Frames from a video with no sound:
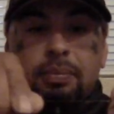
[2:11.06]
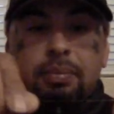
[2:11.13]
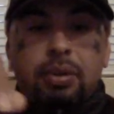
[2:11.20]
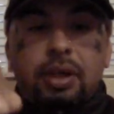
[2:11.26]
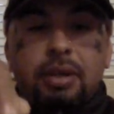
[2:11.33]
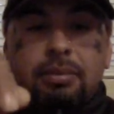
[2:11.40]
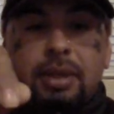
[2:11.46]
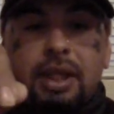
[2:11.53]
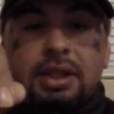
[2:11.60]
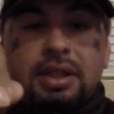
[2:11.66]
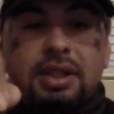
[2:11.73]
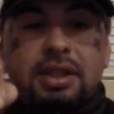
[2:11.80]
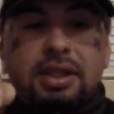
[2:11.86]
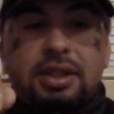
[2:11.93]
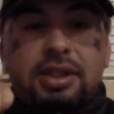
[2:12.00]
pretty much
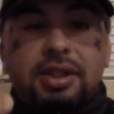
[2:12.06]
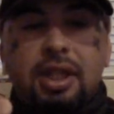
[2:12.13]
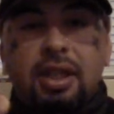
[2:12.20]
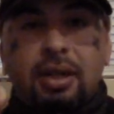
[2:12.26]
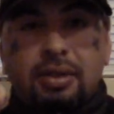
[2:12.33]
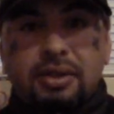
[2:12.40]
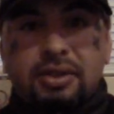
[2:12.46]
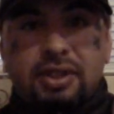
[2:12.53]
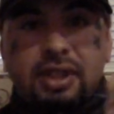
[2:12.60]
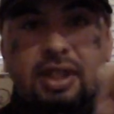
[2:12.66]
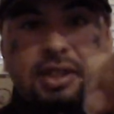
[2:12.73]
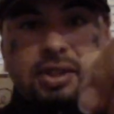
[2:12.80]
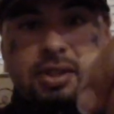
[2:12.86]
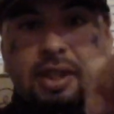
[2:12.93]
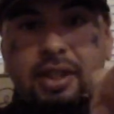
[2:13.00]
just to show, you see
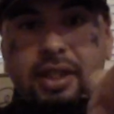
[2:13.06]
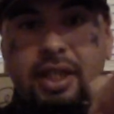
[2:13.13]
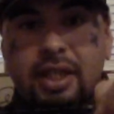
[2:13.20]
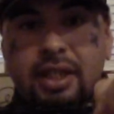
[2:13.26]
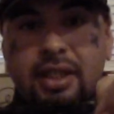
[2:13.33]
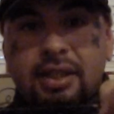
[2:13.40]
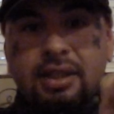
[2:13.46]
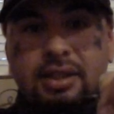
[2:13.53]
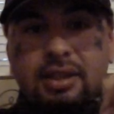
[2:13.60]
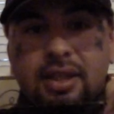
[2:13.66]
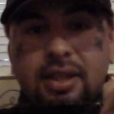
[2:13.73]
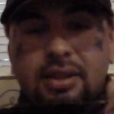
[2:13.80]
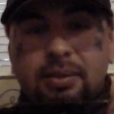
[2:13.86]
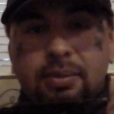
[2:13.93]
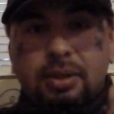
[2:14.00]
how strong that is?
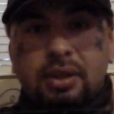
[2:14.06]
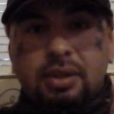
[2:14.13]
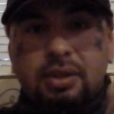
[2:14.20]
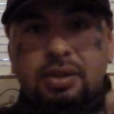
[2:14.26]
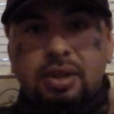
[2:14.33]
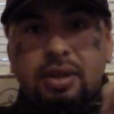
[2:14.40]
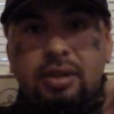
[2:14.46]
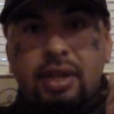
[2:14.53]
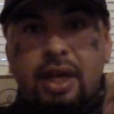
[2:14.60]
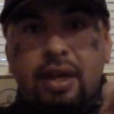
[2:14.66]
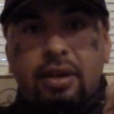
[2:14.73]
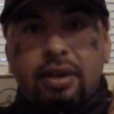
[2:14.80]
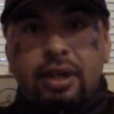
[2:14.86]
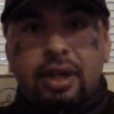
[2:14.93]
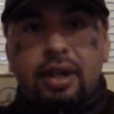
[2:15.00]
That's a real strong knot
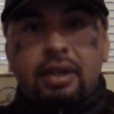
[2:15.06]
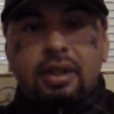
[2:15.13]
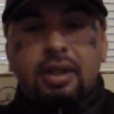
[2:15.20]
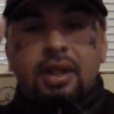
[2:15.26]
on there.